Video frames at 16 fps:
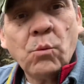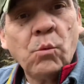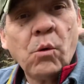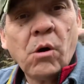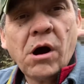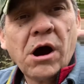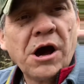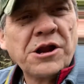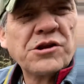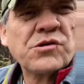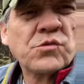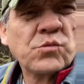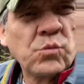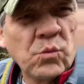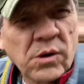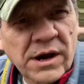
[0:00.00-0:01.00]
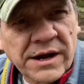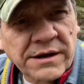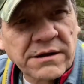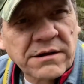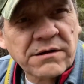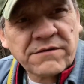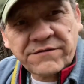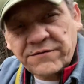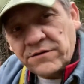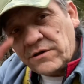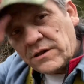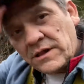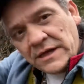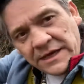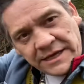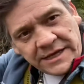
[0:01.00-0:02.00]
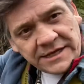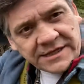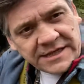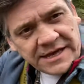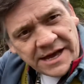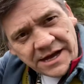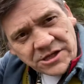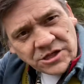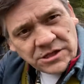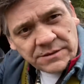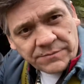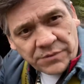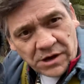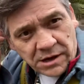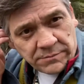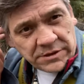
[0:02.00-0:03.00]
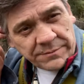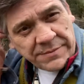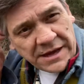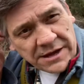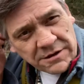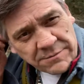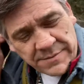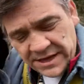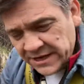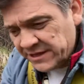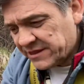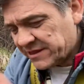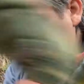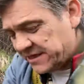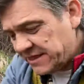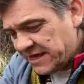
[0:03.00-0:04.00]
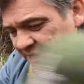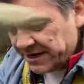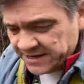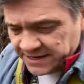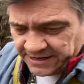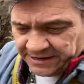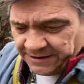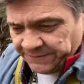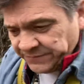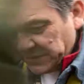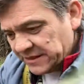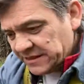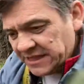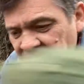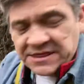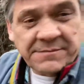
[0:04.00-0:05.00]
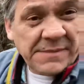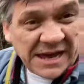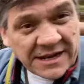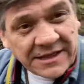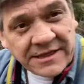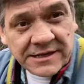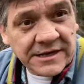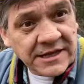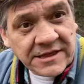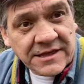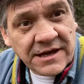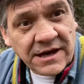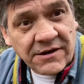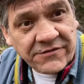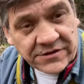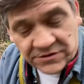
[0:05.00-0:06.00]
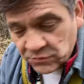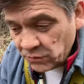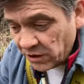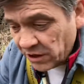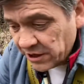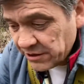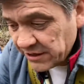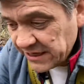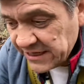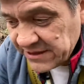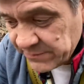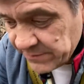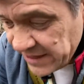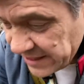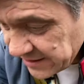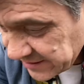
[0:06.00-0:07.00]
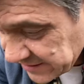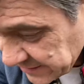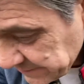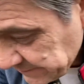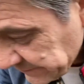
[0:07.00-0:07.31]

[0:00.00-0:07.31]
Water's wonderful. It's actually probably better medicine than the medicine itself, because water is medicine.